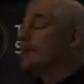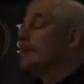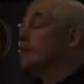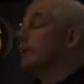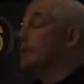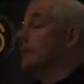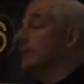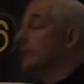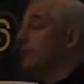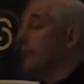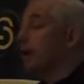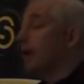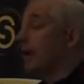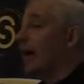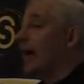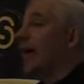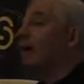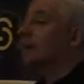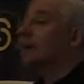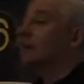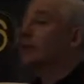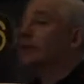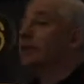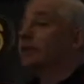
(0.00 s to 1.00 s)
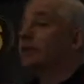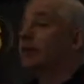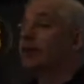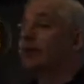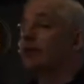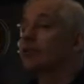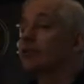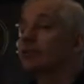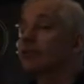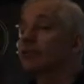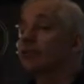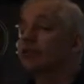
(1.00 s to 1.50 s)
Remember, our fiat
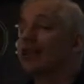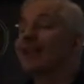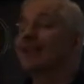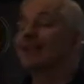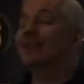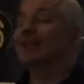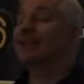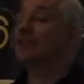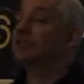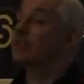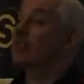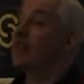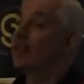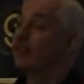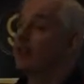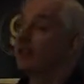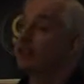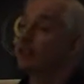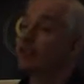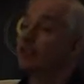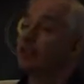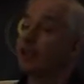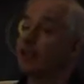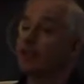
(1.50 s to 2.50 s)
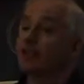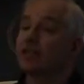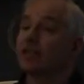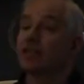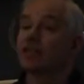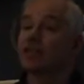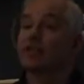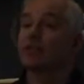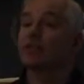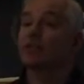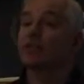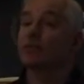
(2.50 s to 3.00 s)
currencies technically started in
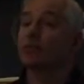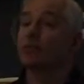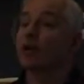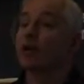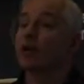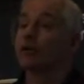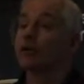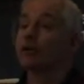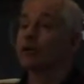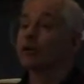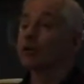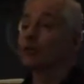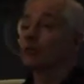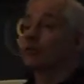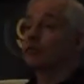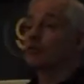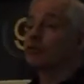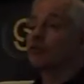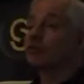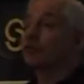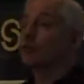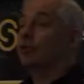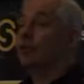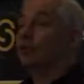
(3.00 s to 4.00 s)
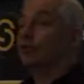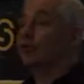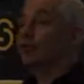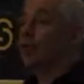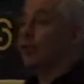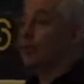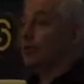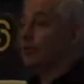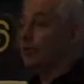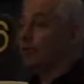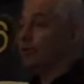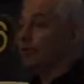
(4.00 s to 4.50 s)
1971, which was
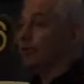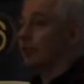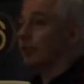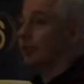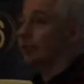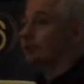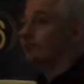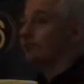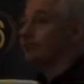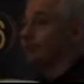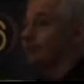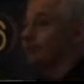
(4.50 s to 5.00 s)
39 years ago.